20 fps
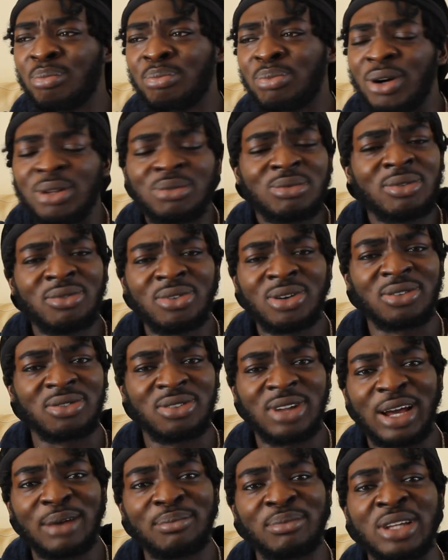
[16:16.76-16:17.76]
bond with your
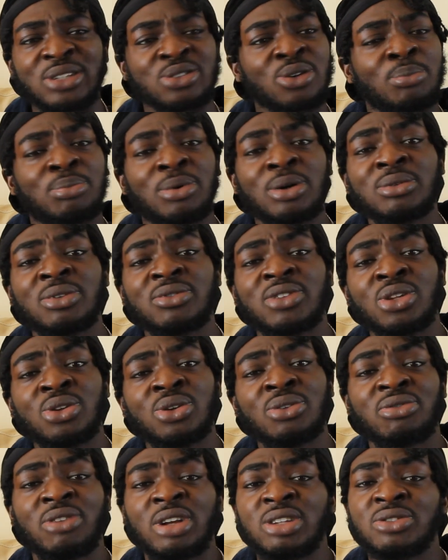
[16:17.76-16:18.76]
flatmates or bond with the
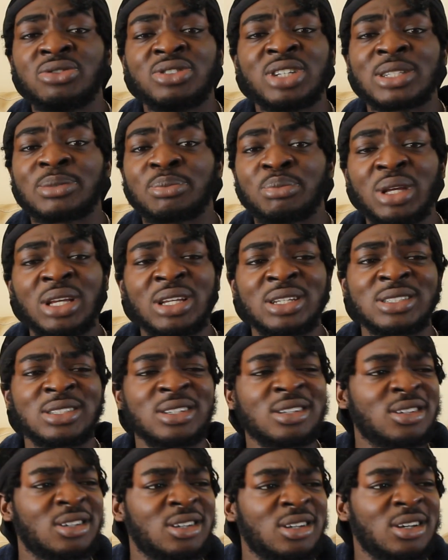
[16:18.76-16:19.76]
new friends you've just made.
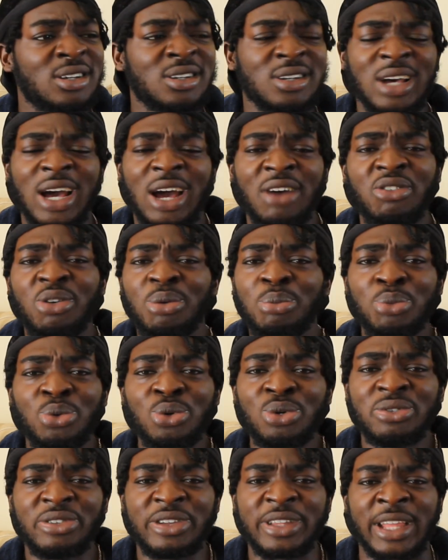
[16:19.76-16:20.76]
Have a
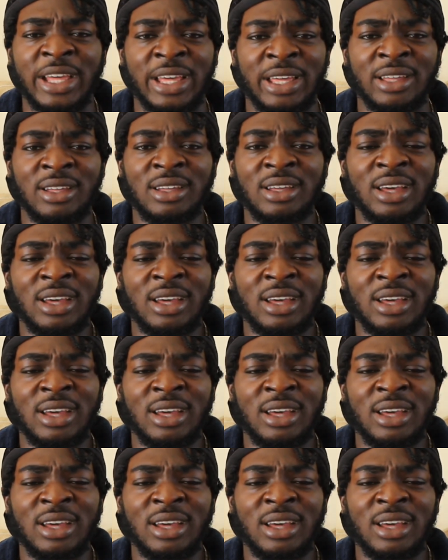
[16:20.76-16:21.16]
movie, man.